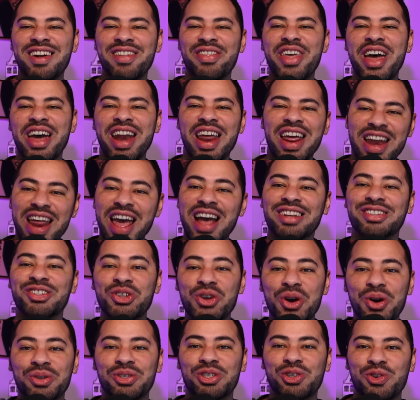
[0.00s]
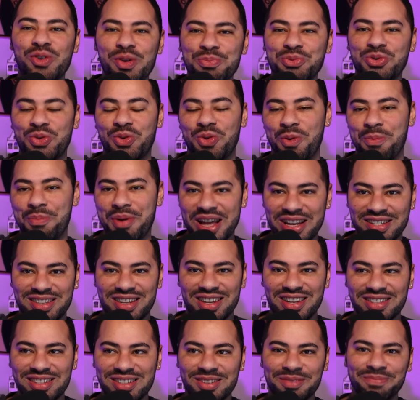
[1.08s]
that it has no scriptural
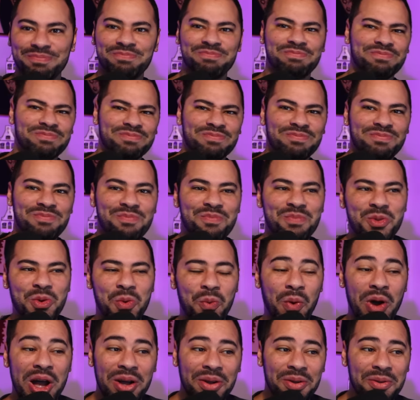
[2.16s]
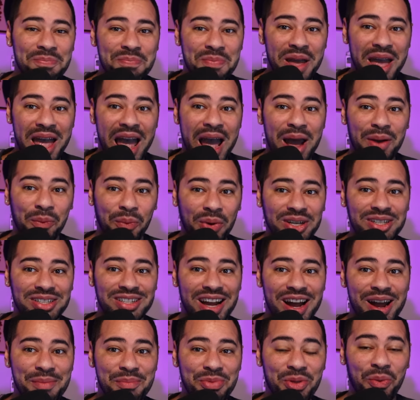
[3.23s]
basis. Well, at one
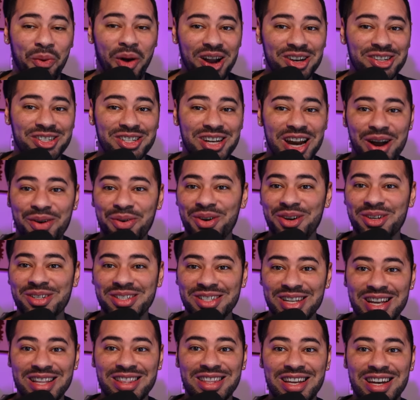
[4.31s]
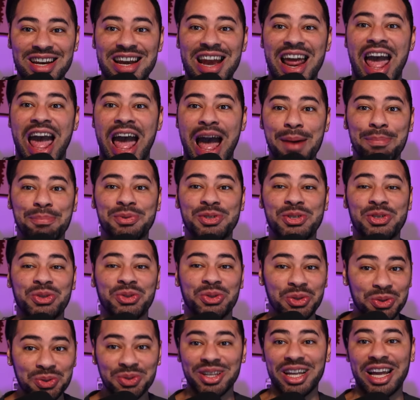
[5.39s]
time, the Watchtower said that it
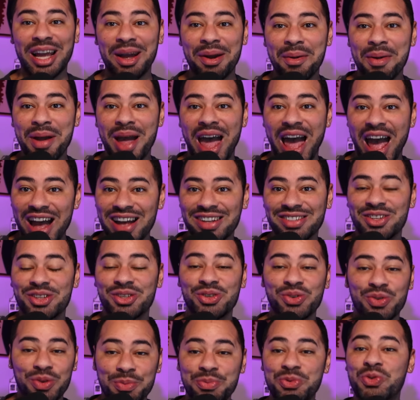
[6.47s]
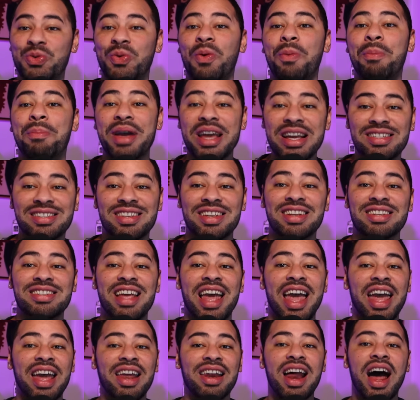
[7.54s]
absolutely has scriptural basis.
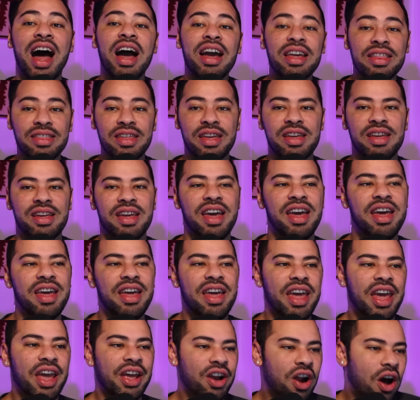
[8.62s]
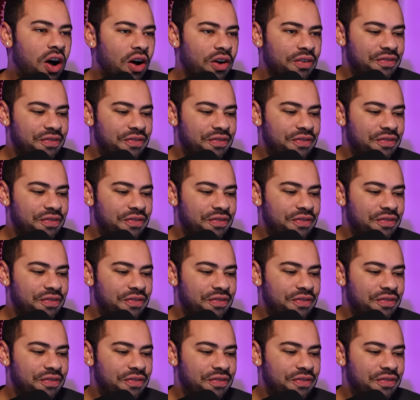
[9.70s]
And I think, in all